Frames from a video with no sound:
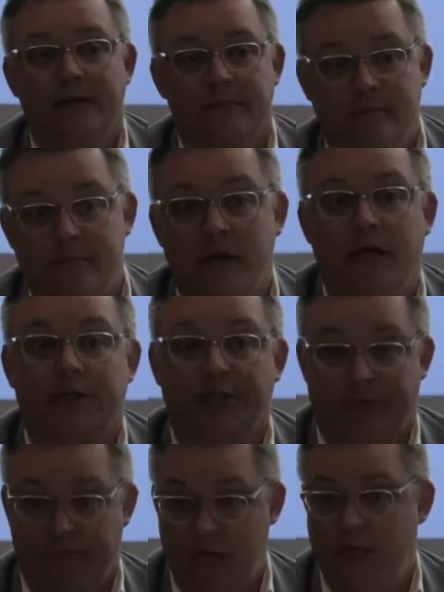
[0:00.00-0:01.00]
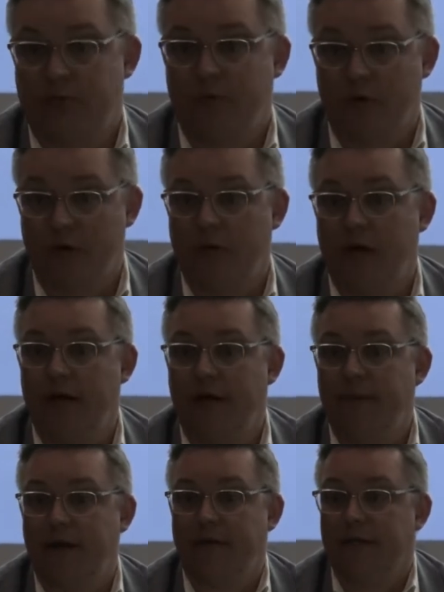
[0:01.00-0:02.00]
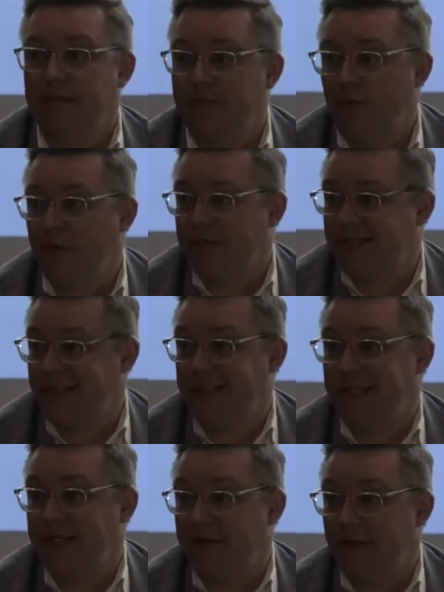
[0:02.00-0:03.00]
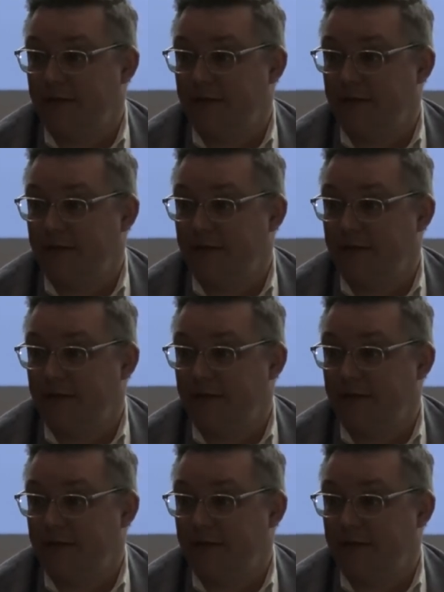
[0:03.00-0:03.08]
much, much more aware about the importance and the need